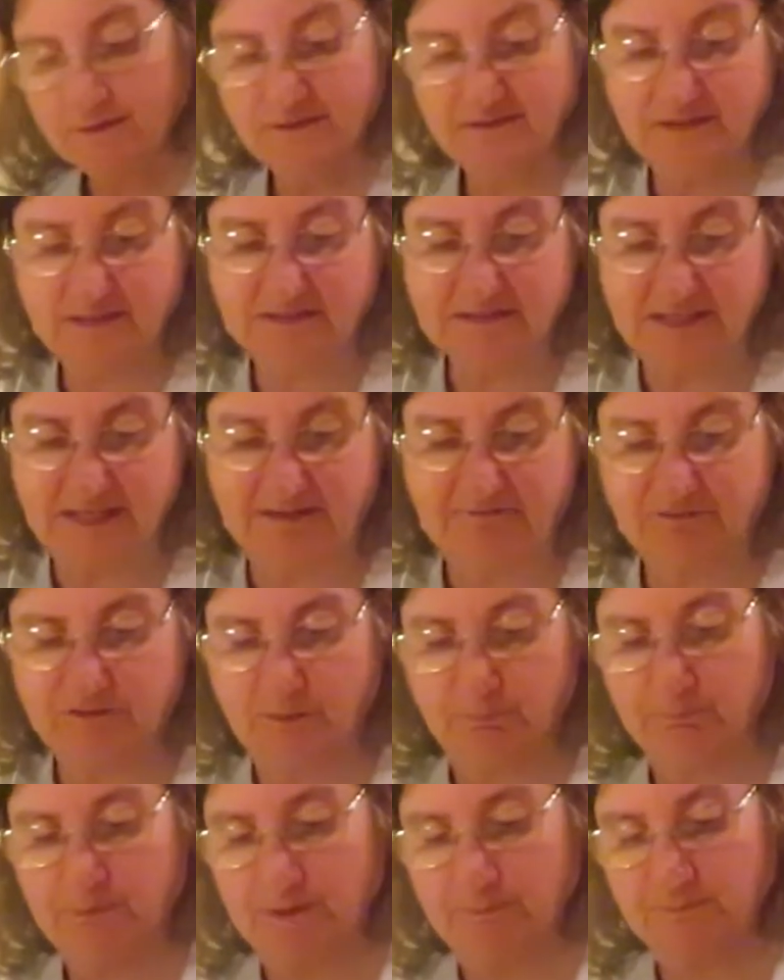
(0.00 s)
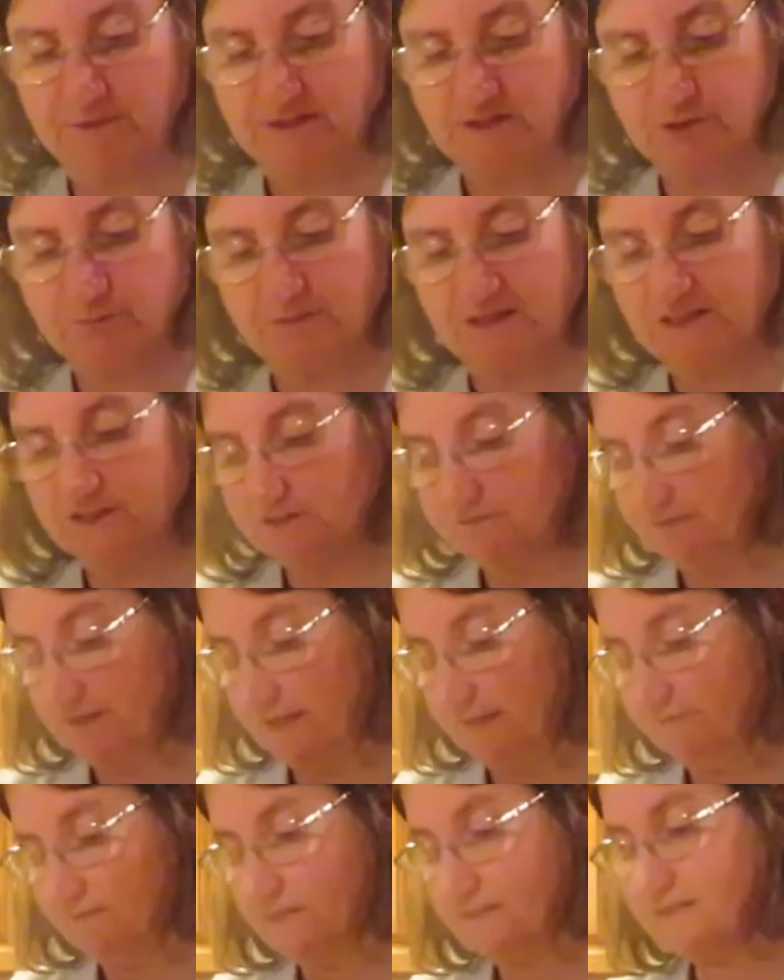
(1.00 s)
Does have some pumpkin spice
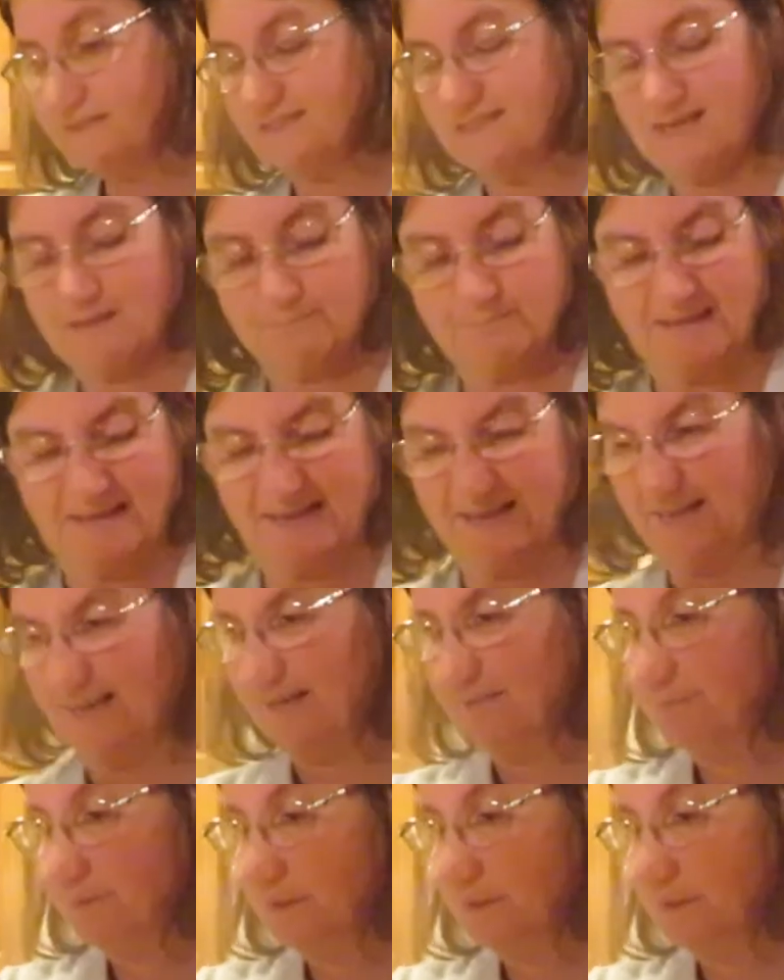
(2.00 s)
flavor. It's not bad,